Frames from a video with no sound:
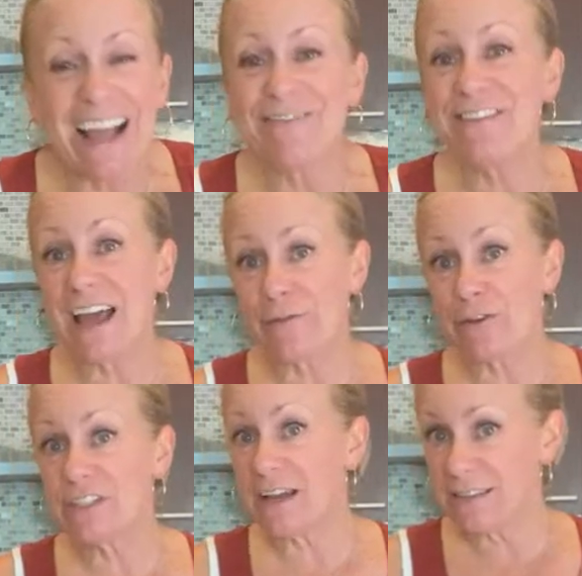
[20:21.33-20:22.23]
I've
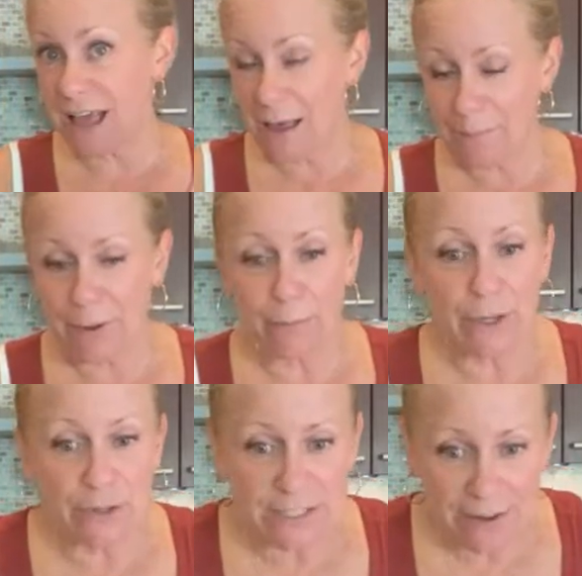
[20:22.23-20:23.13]
never done that, but we
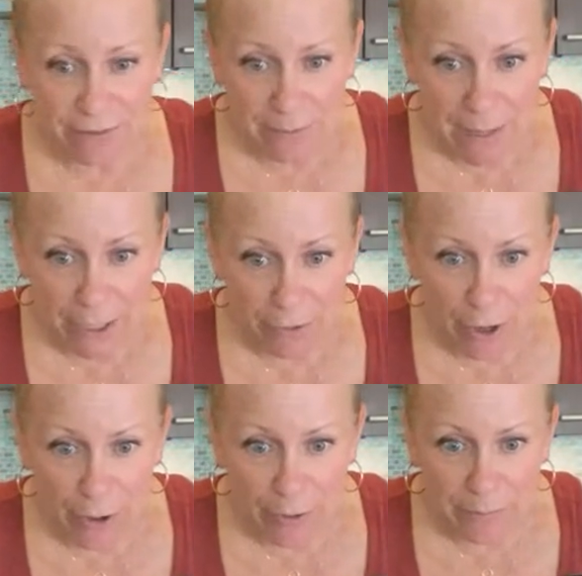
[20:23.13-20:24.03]
could definitely make our
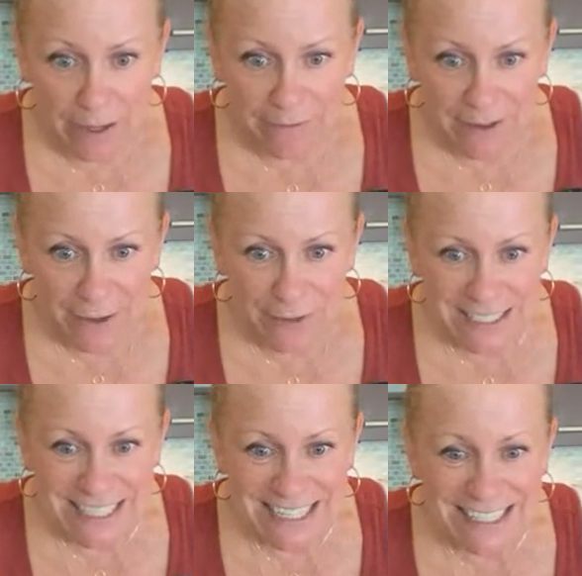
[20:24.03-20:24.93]
own. My favorite
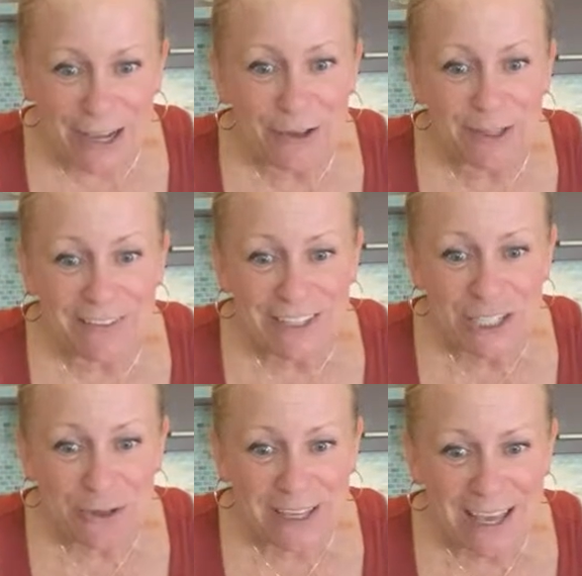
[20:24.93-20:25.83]
seasoning. Oh, you love it
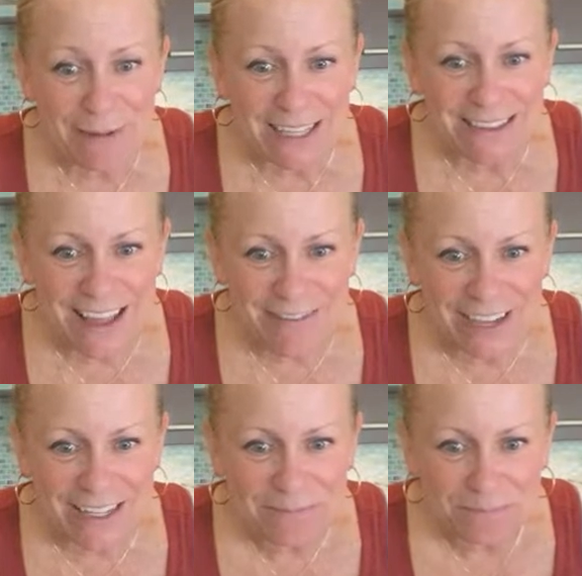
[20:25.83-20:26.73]
too, Kim. I love it.